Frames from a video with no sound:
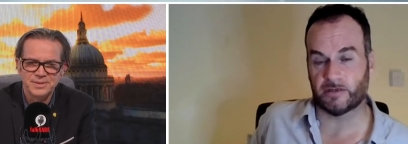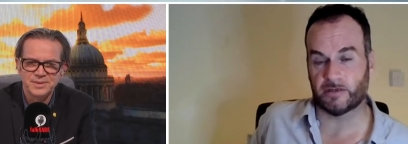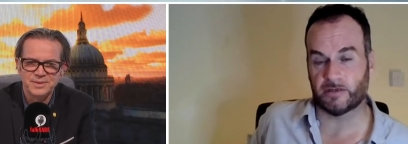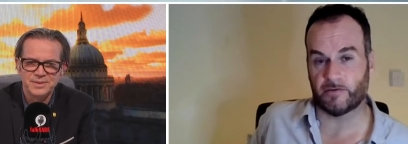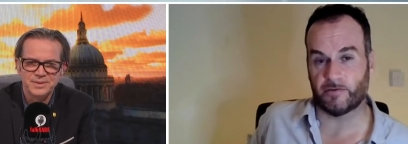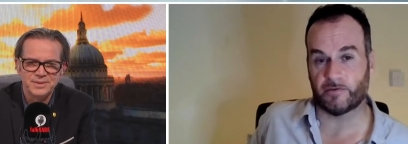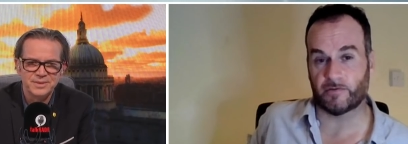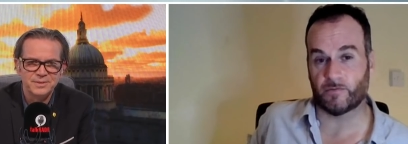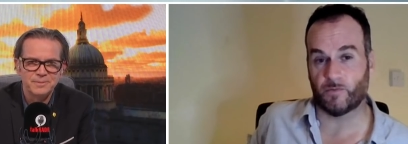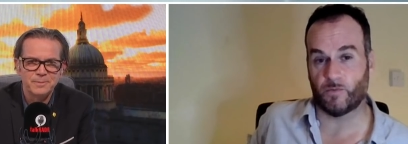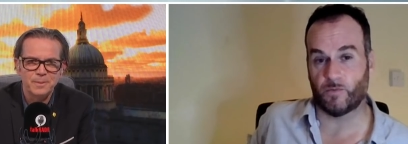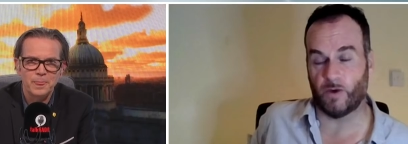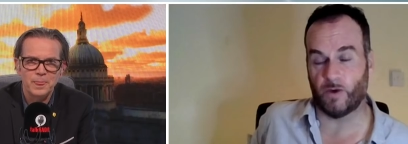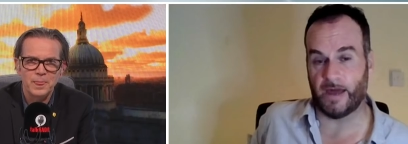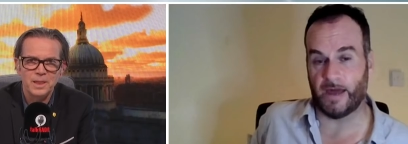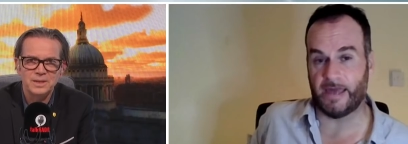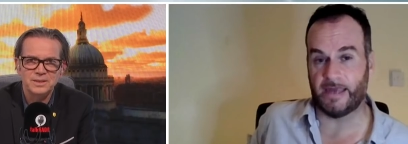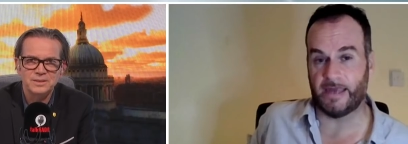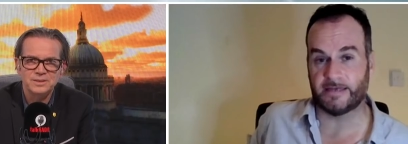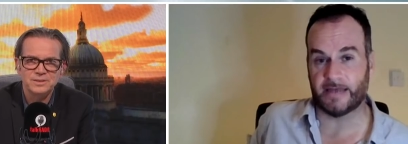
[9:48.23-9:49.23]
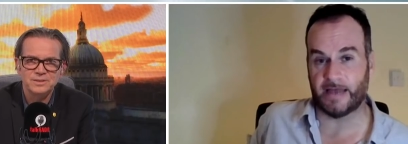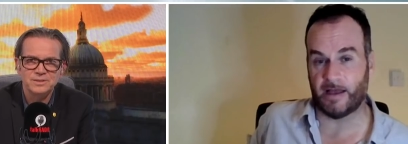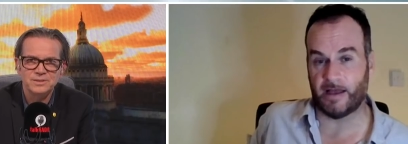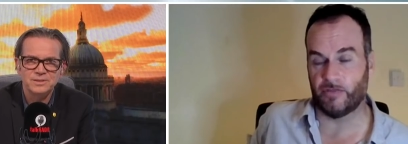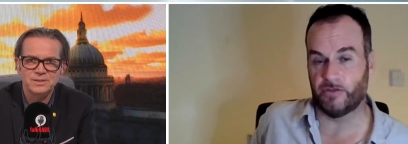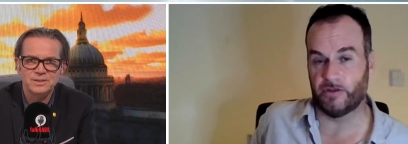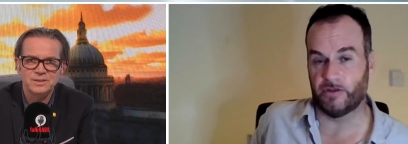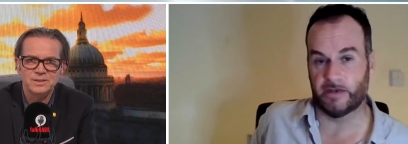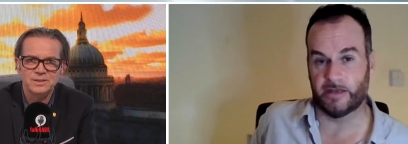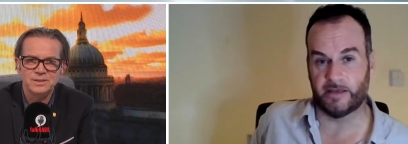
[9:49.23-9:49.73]
Speaker 1: So it's way down
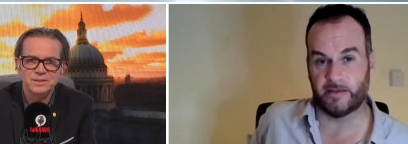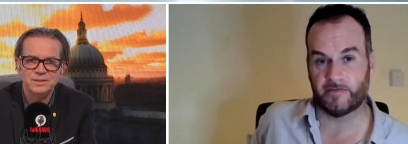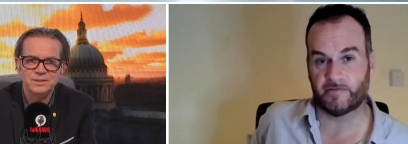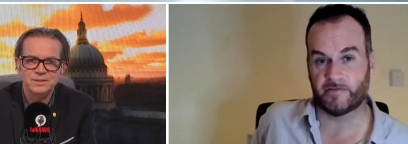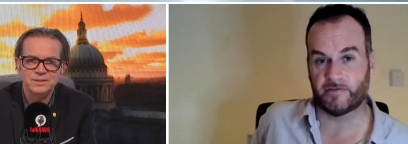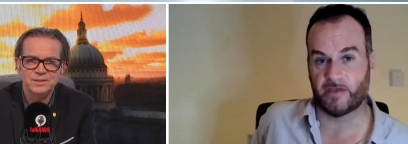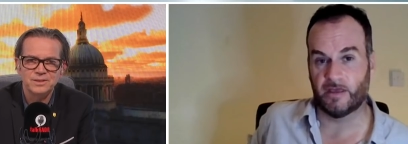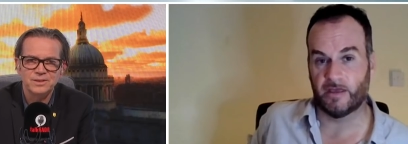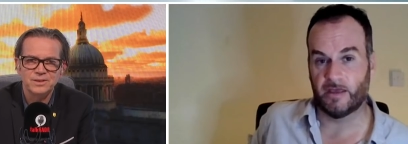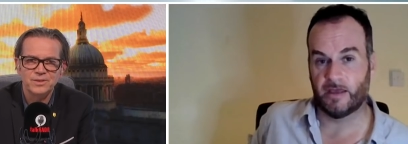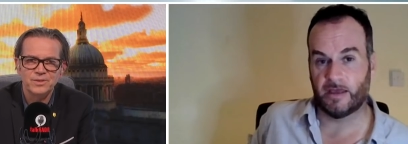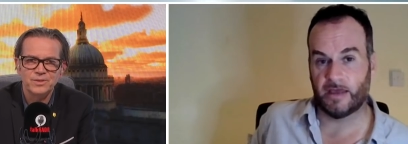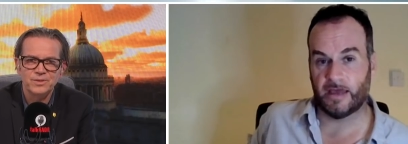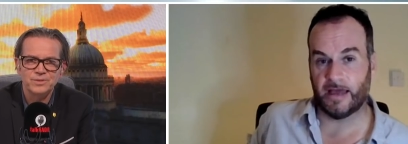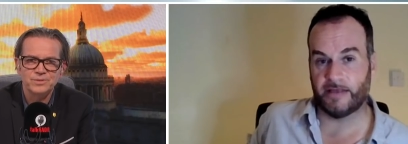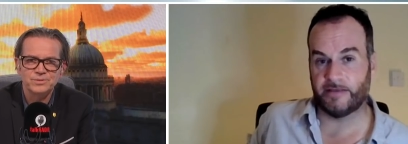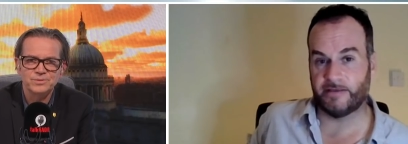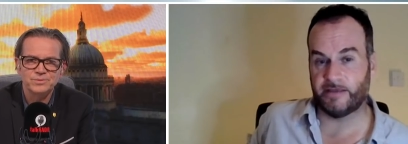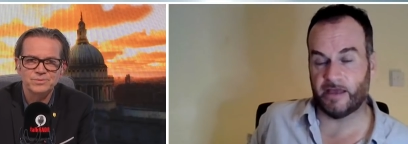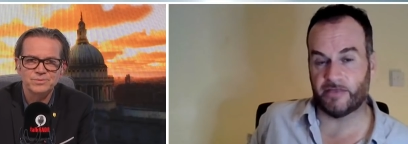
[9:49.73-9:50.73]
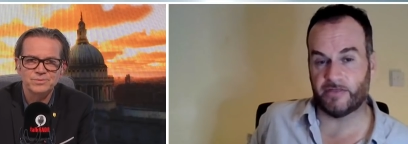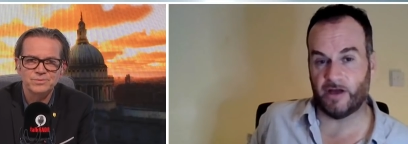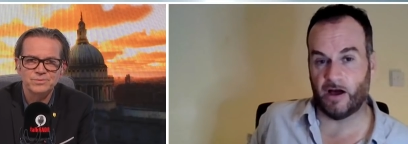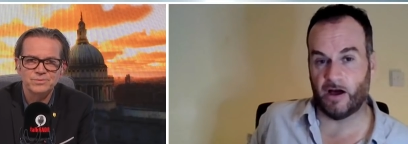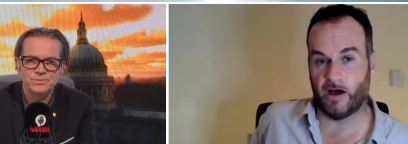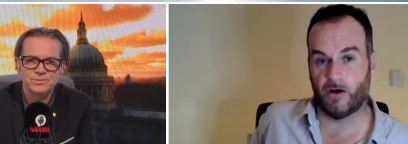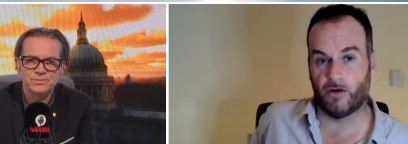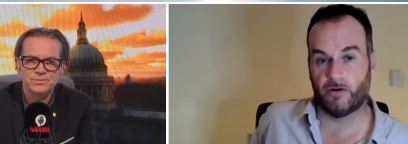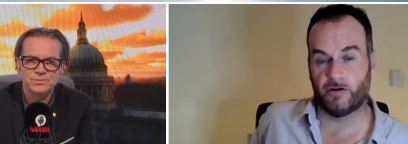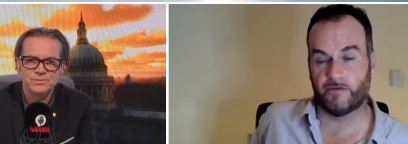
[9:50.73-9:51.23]
the list and yet the
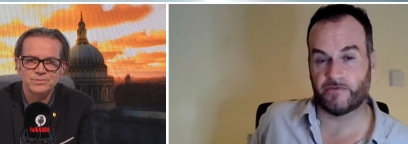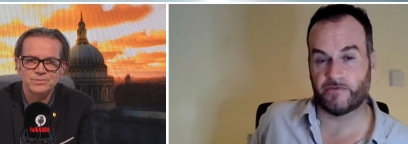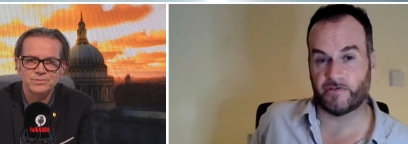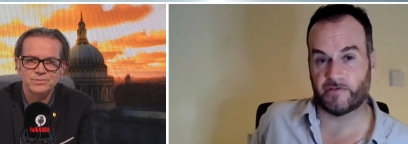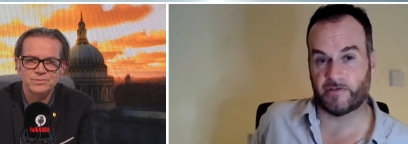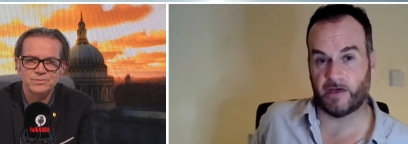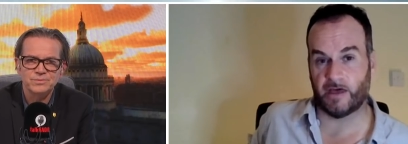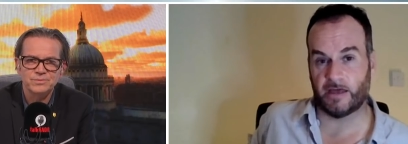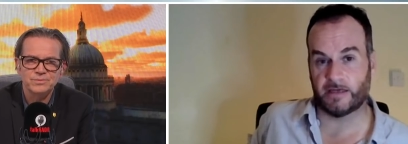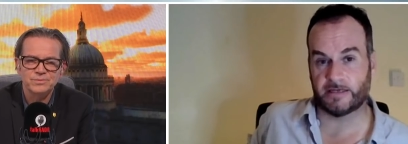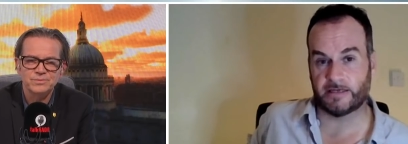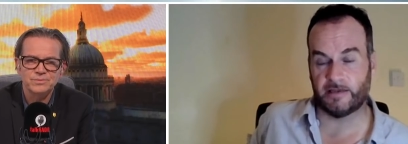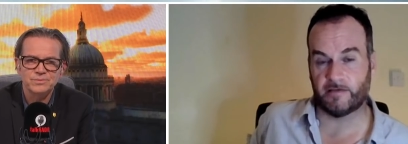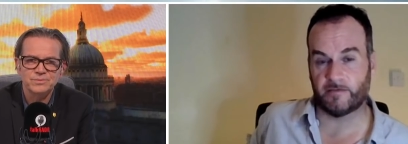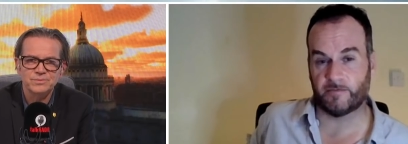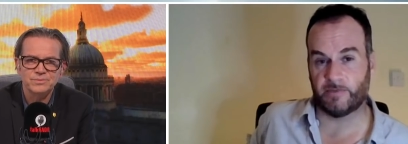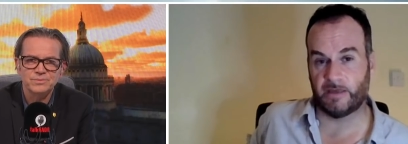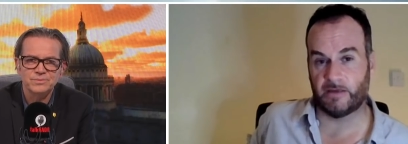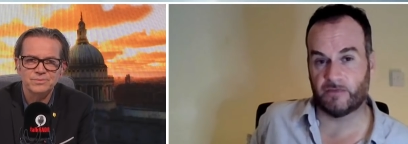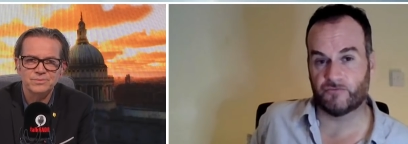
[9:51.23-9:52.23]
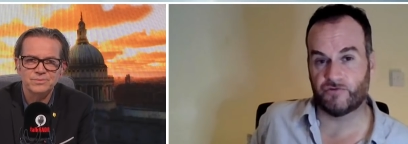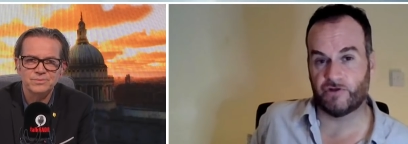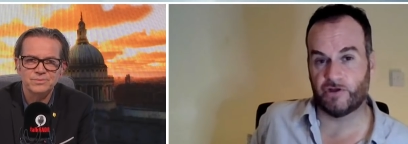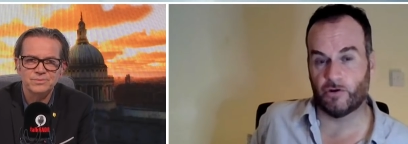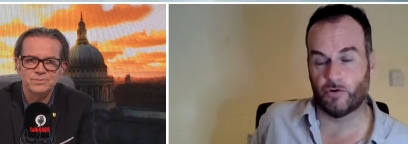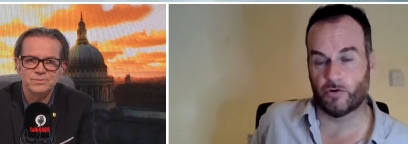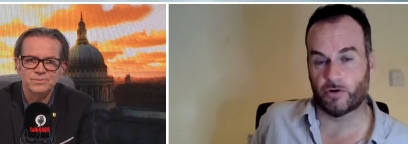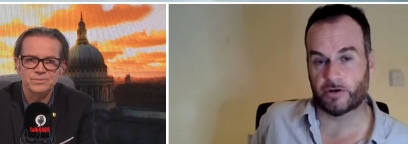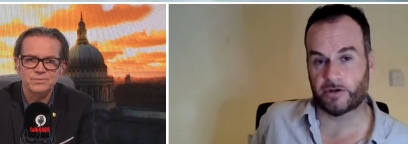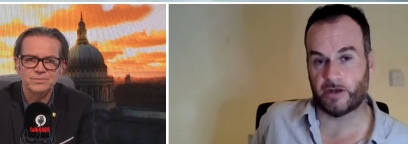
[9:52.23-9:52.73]
whole of society is being
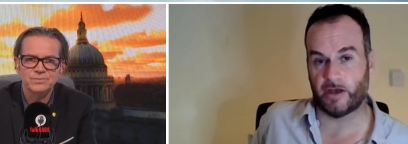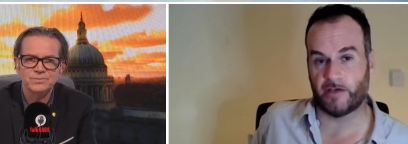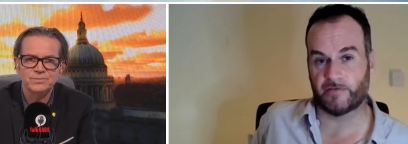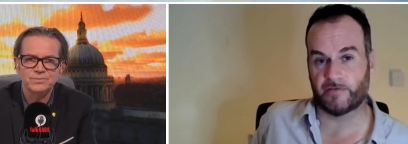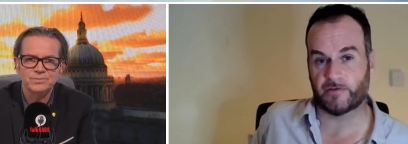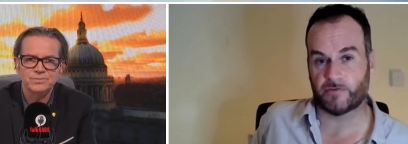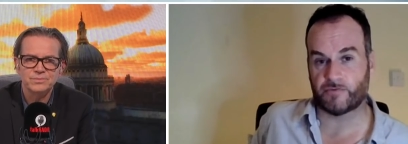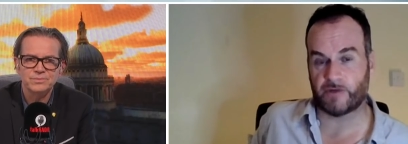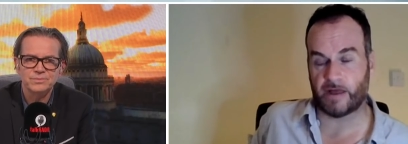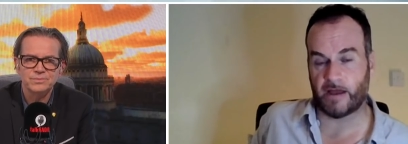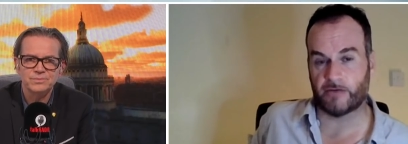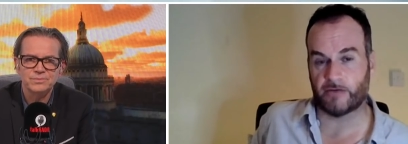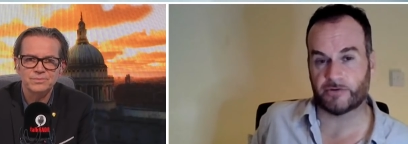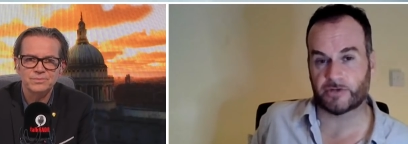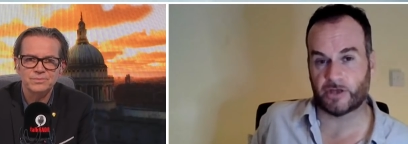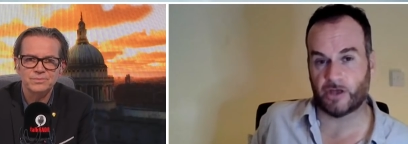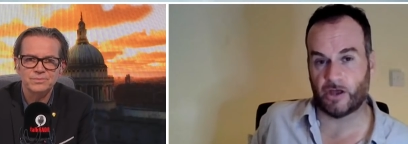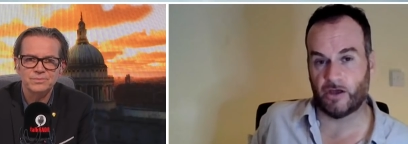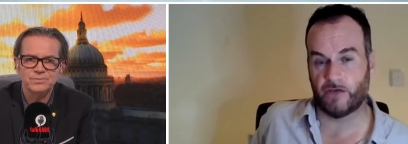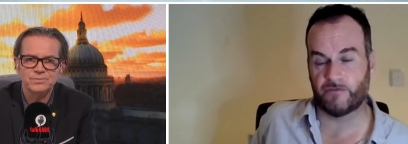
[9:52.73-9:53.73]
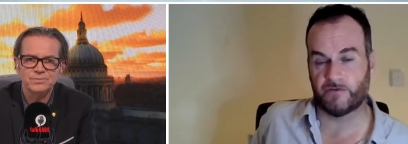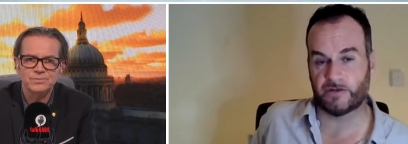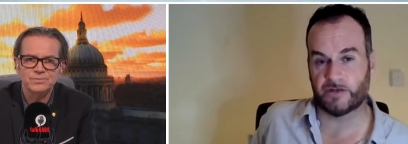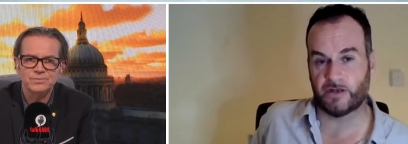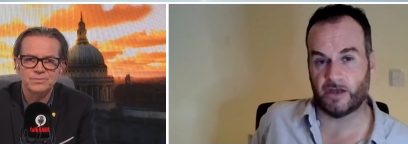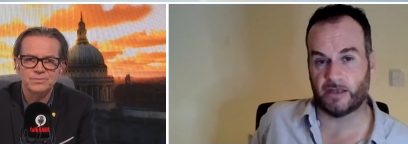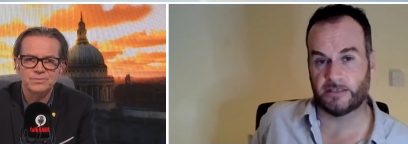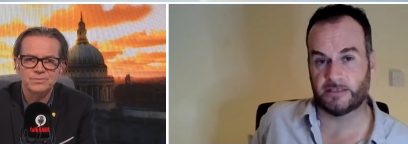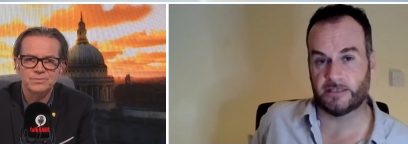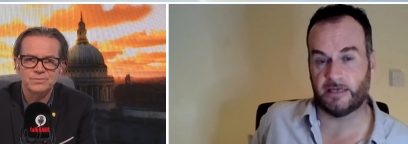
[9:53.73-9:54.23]
reorganized around COVID
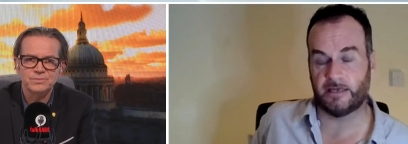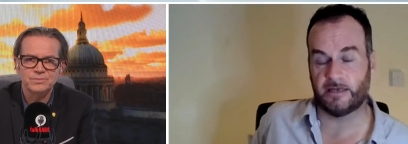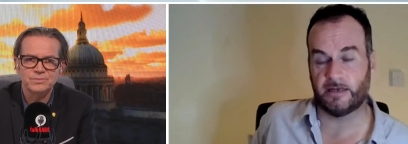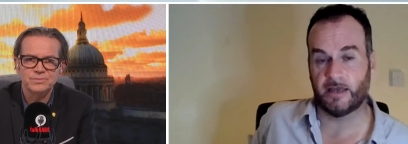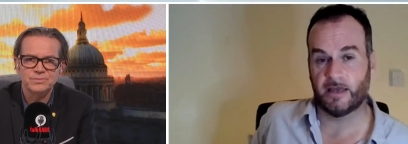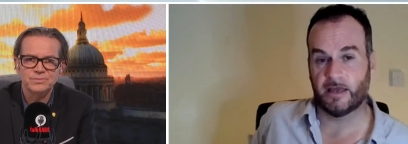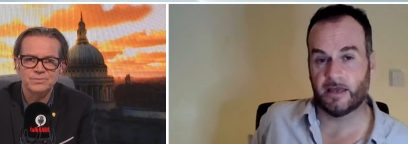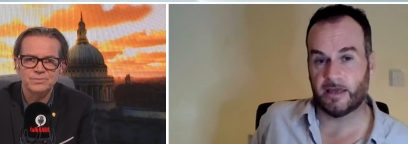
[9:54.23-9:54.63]
19.